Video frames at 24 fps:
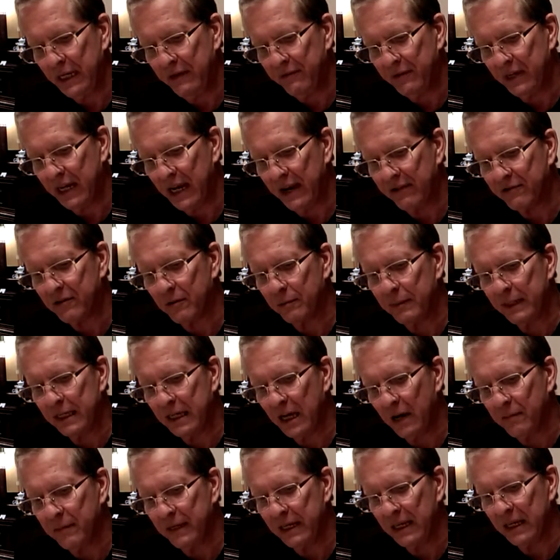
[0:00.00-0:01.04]
even after
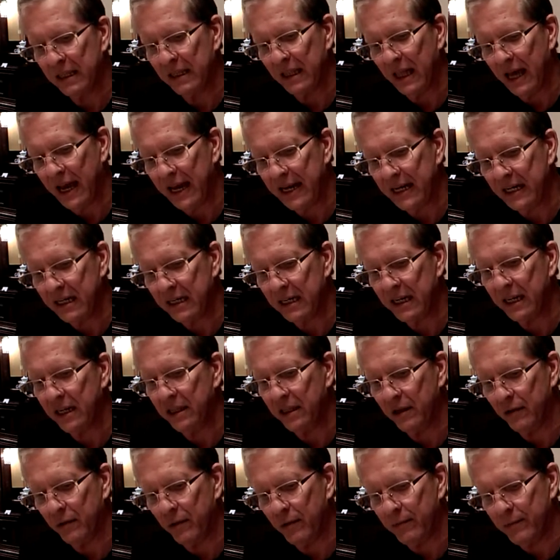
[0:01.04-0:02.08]
becoming enlightened
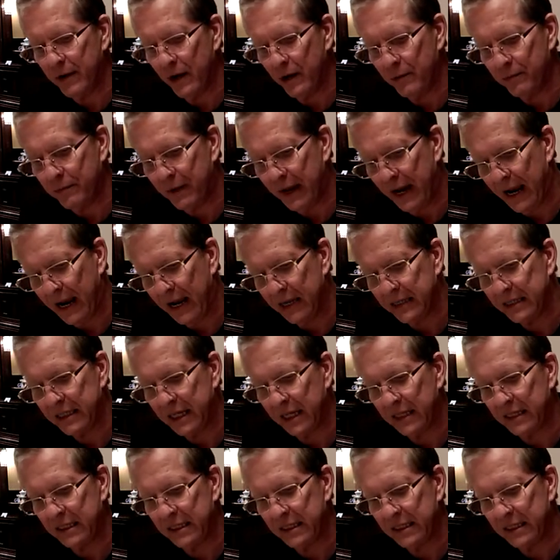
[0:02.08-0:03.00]
in the remote past,